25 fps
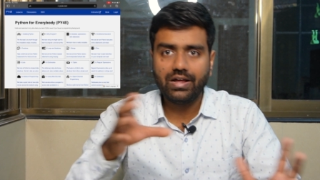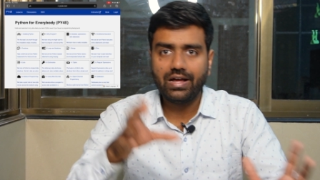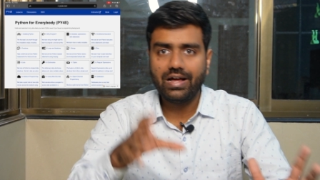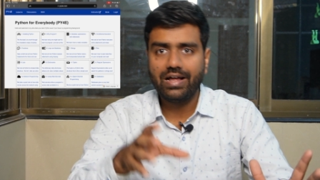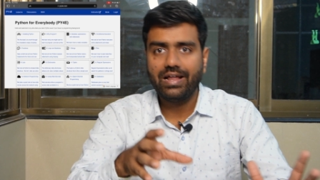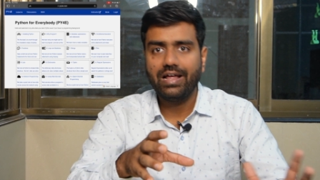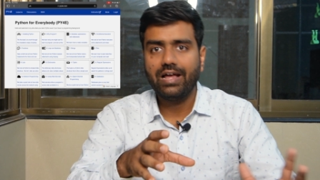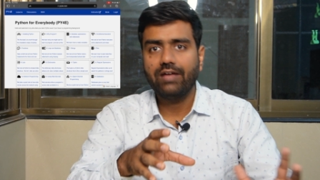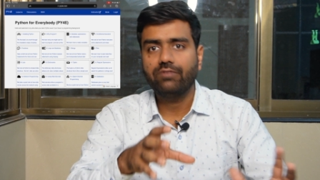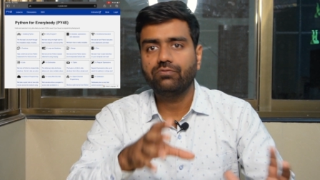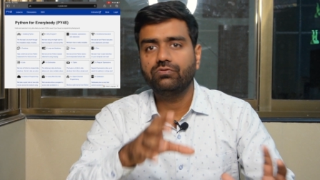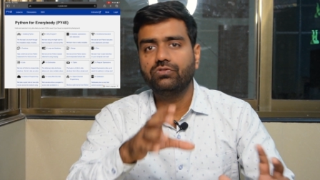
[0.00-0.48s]

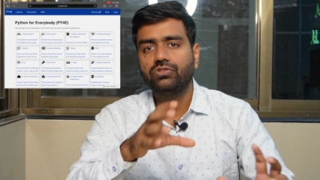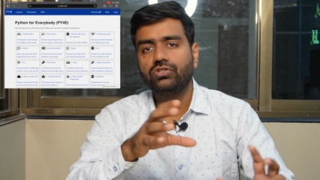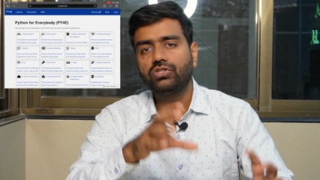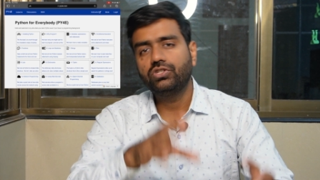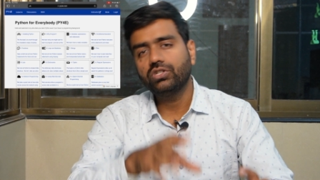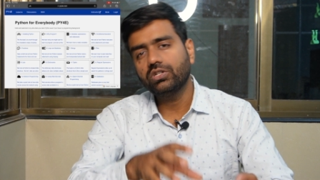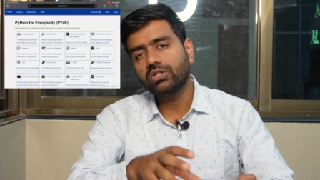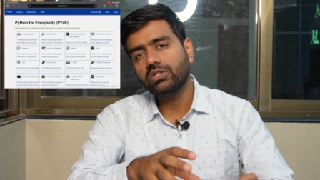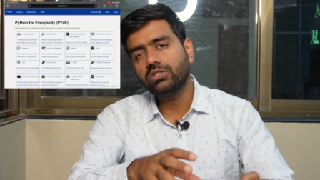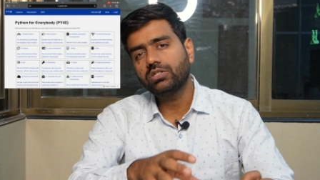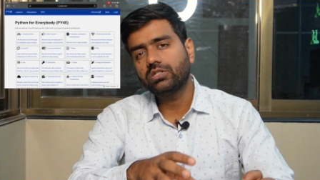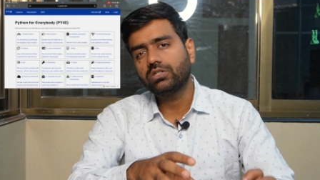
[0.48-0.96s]
I have
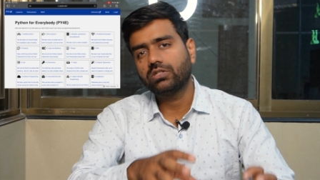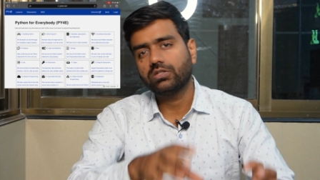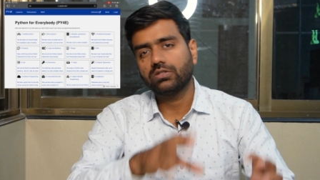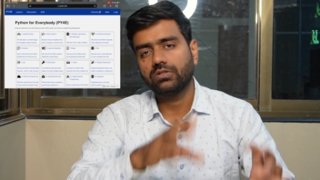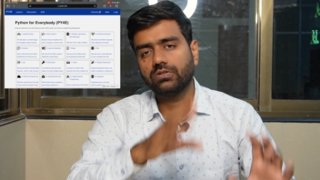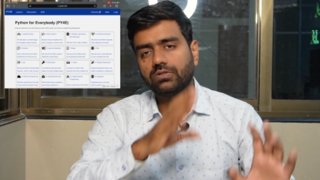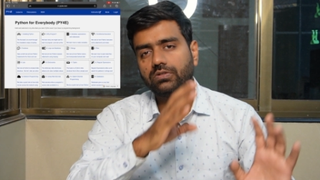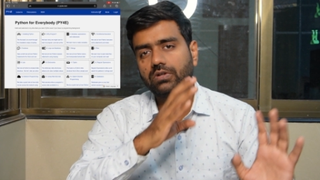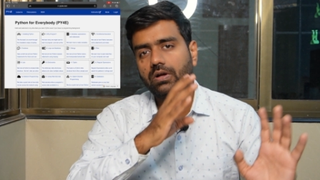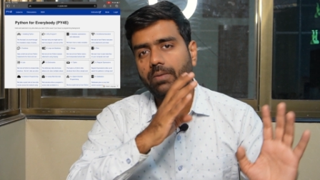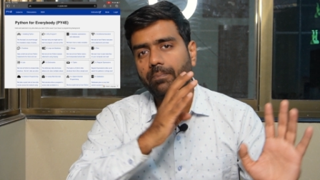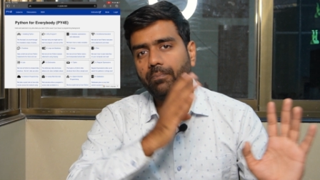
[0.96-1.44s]
just
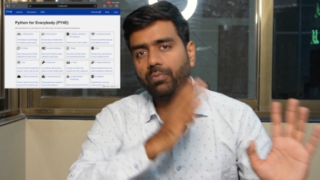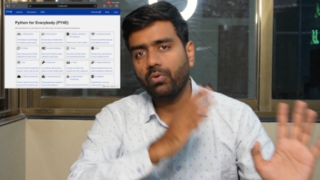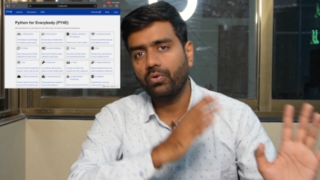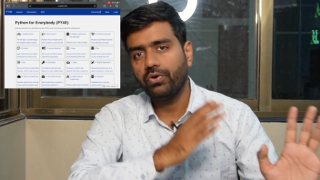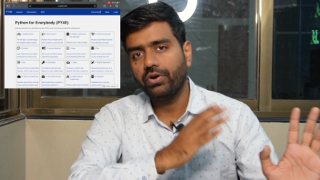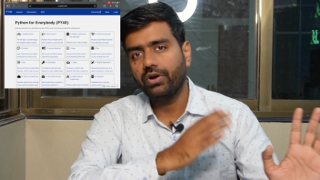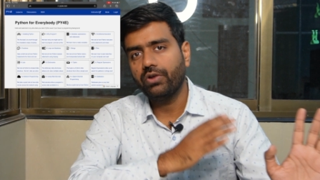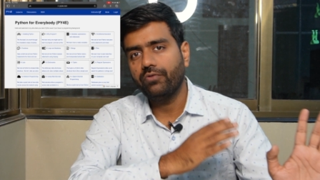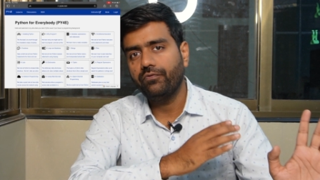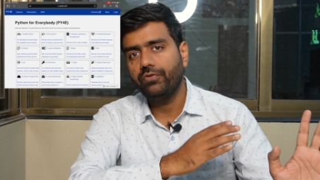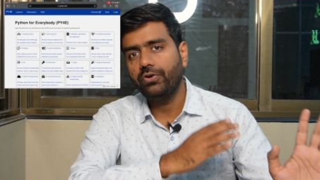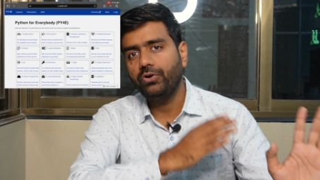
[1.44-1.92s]

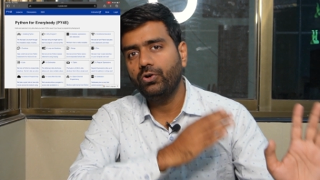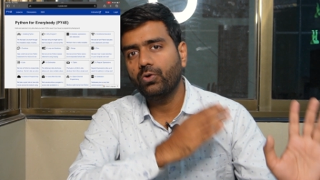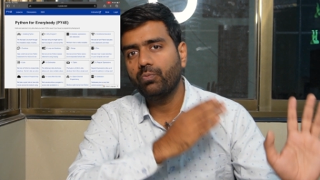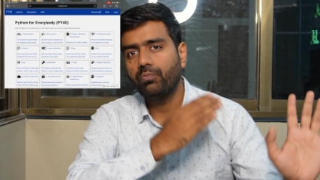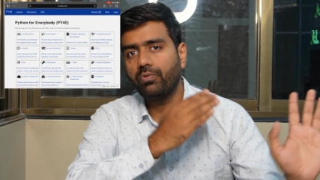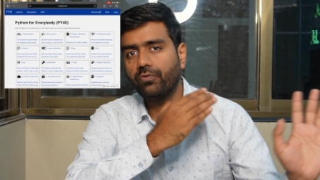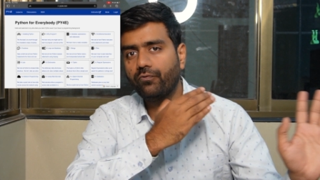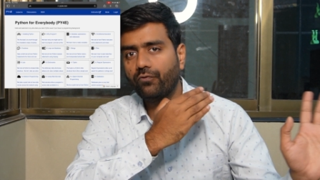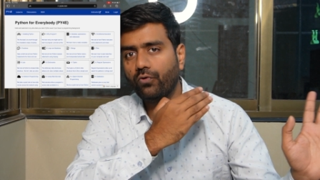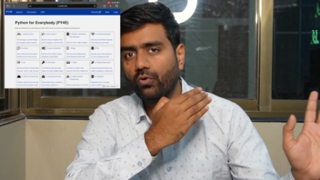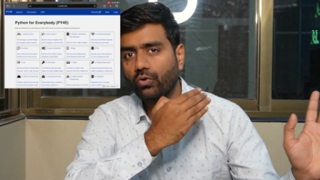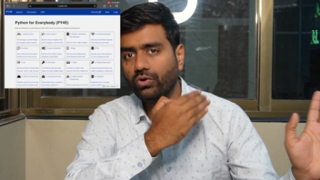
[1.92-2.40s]
uploaded a video
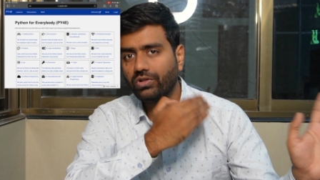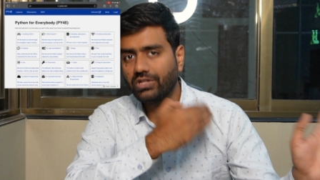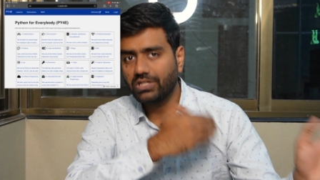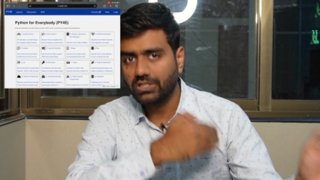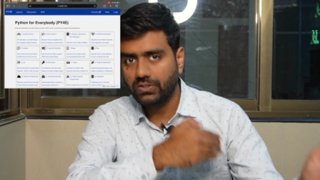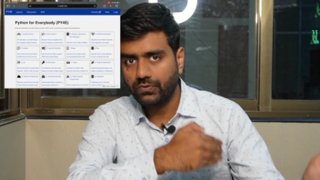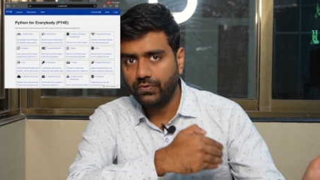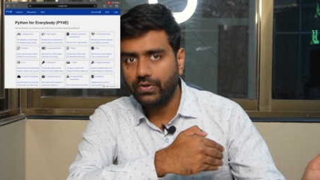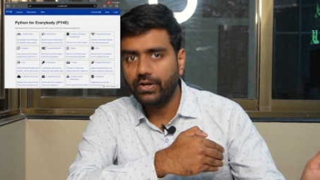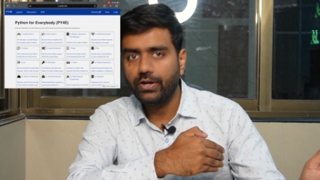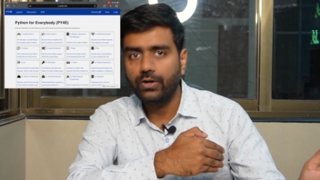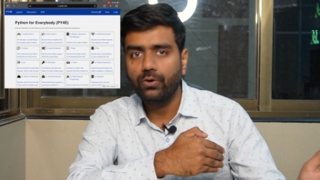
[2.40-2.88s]
before
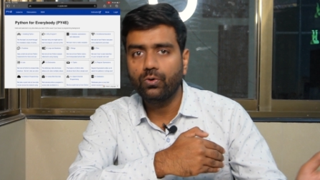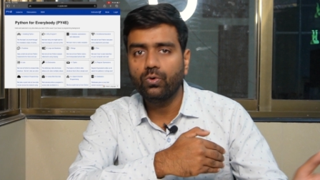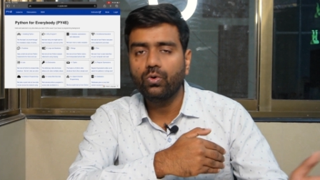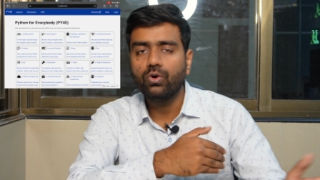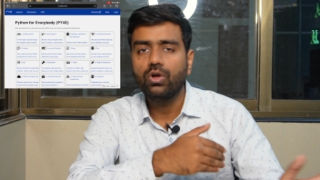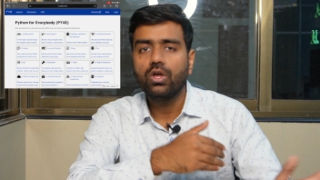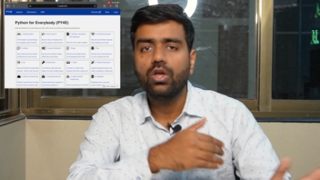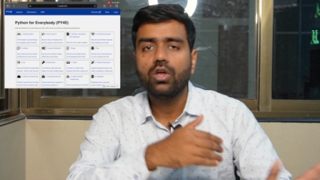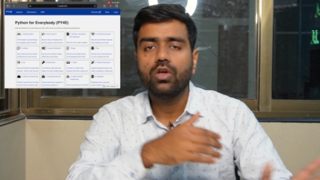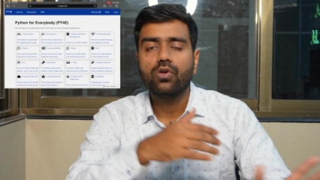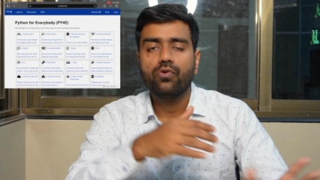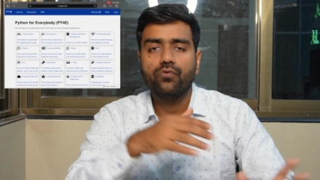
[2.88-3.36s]
this video
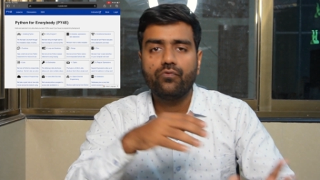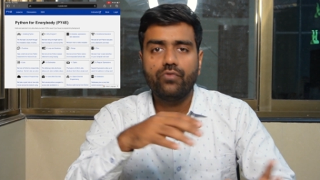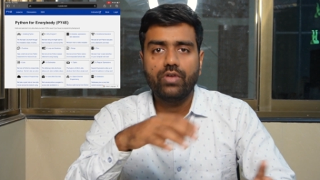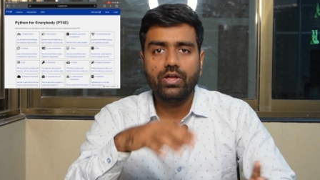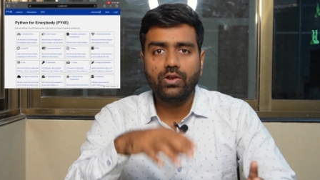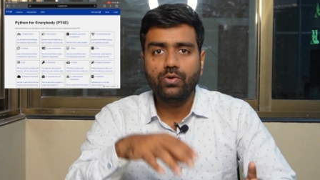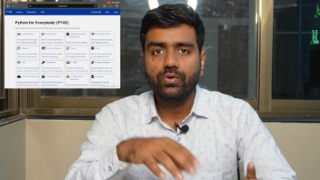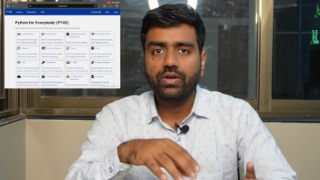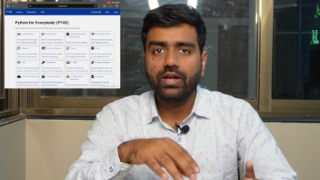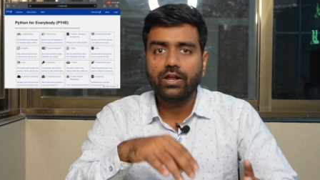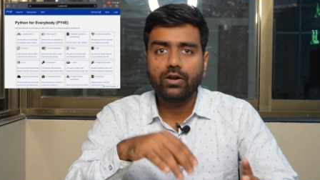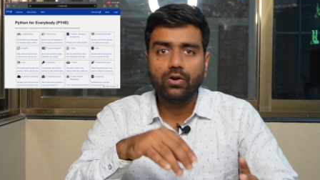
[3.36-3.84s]
where
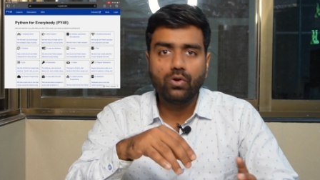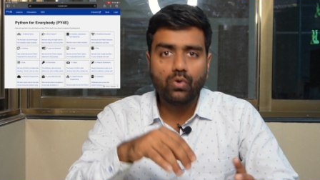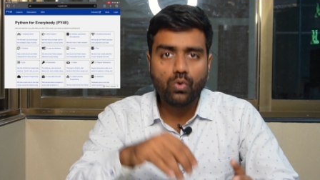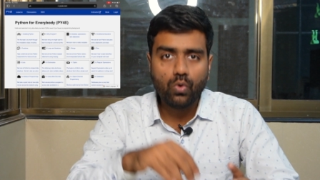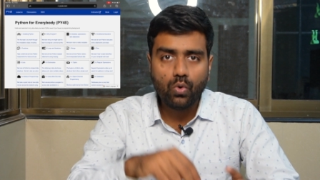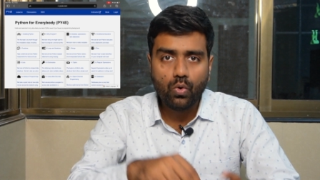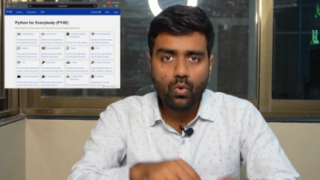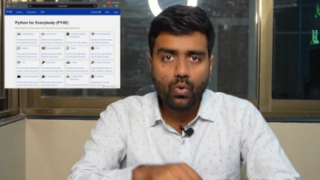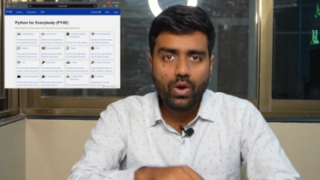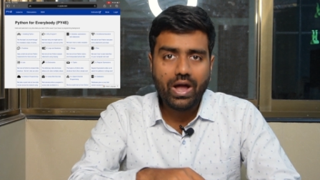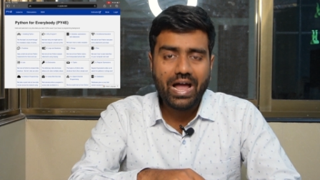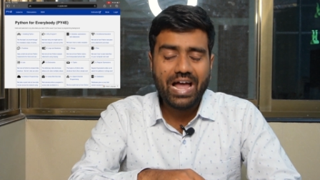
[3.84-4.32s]
you can
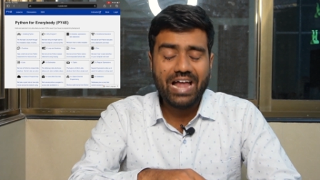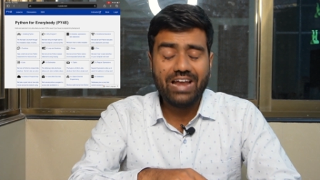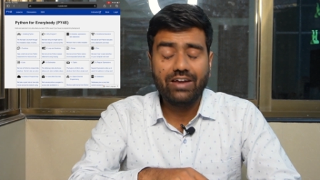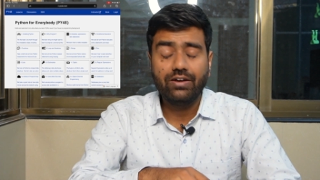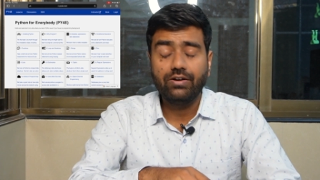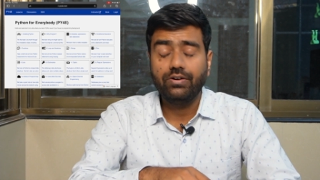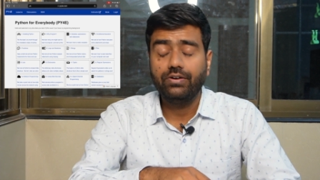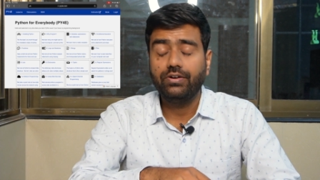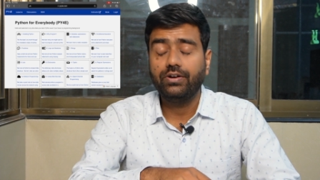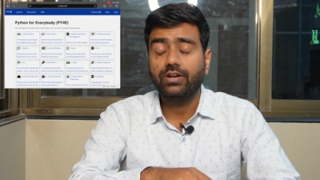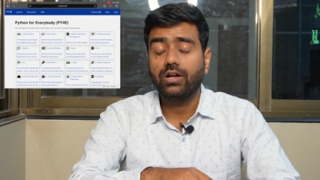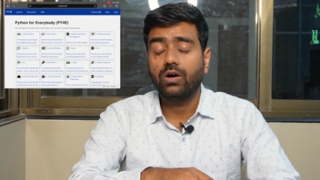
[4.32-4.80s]
go
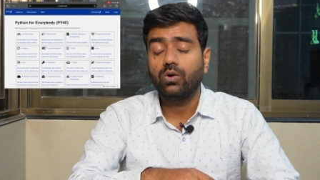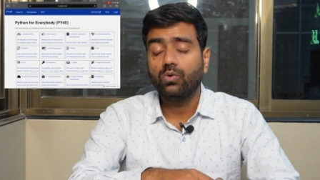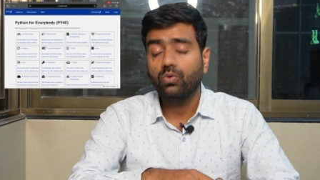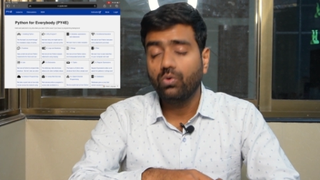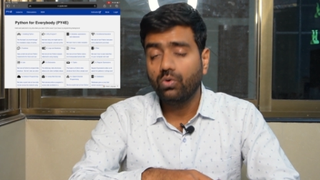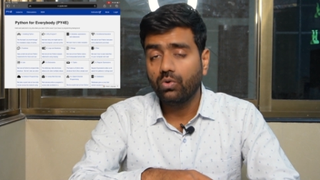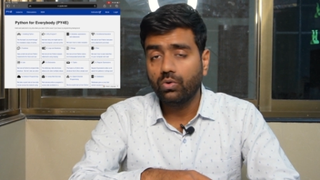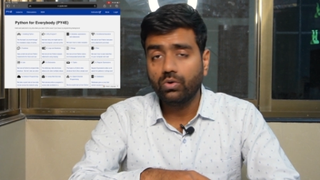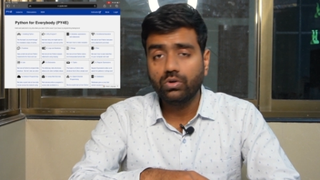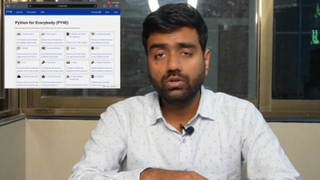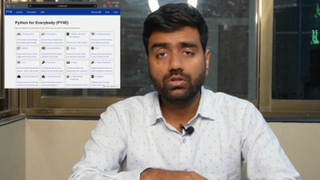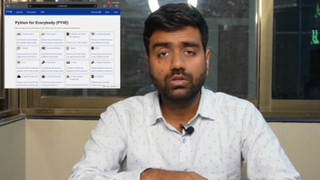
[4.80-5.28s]
and
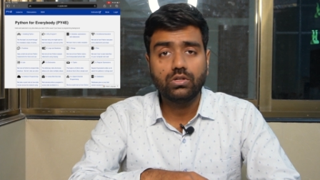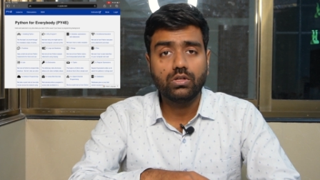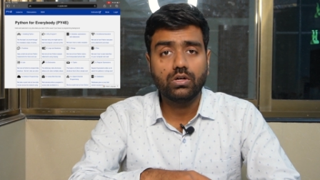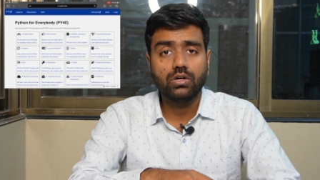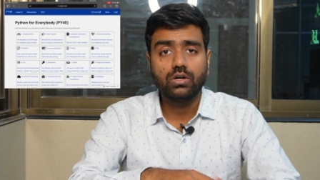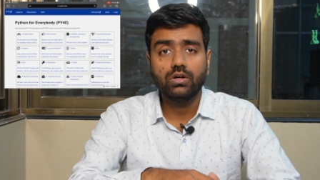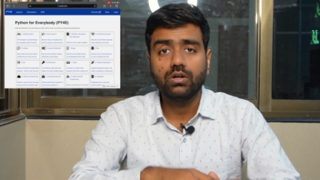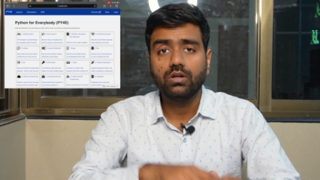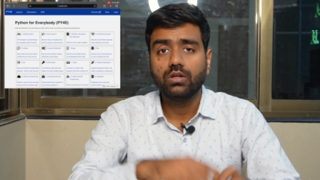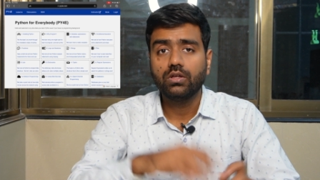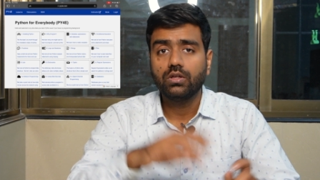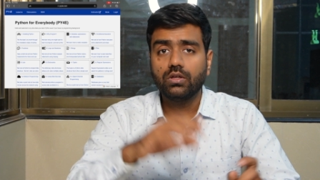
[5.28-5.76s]
download
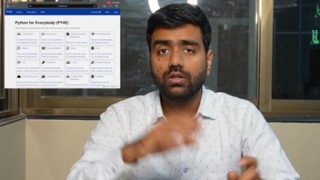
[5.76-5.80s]
the